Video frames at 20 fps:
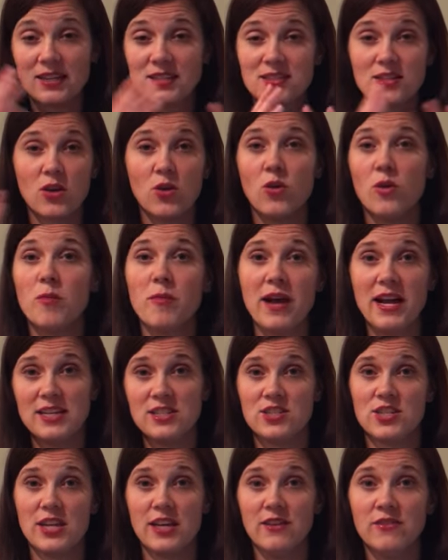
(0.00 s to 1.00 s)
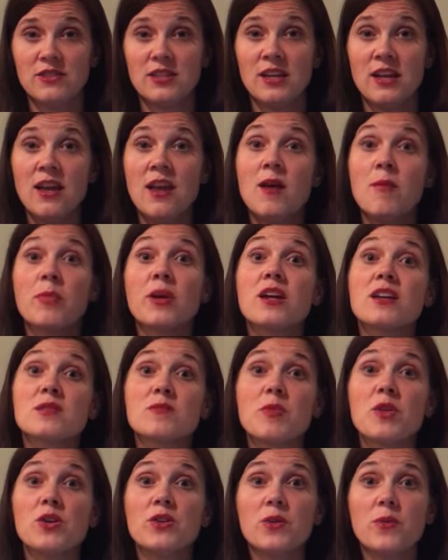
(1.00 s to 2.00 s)
it's a whole mind shift. But I was
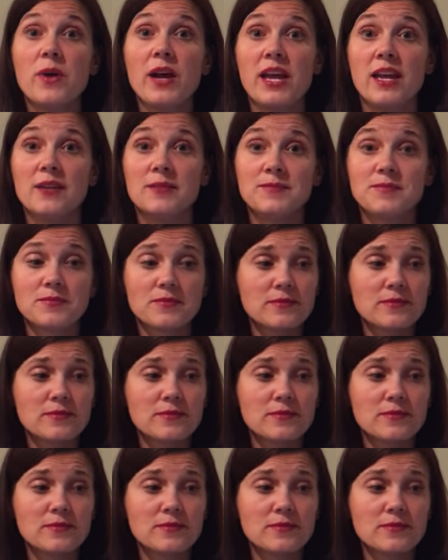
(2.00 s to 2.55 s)
blown away.